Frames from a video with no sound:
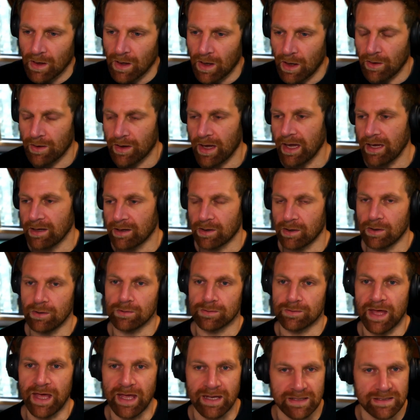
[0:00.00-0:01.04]
Okay, cool,
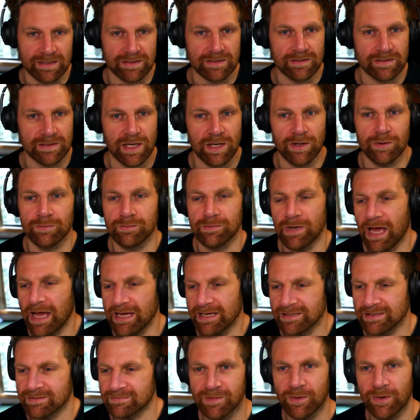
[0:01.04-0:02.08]
thanks. So
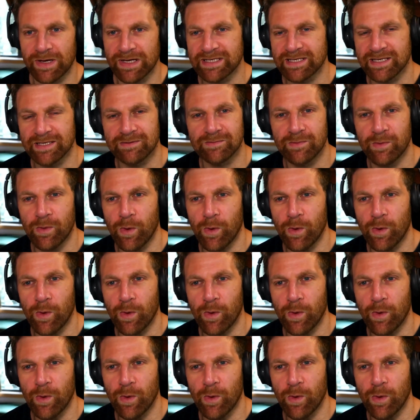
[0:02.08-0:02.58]
last question,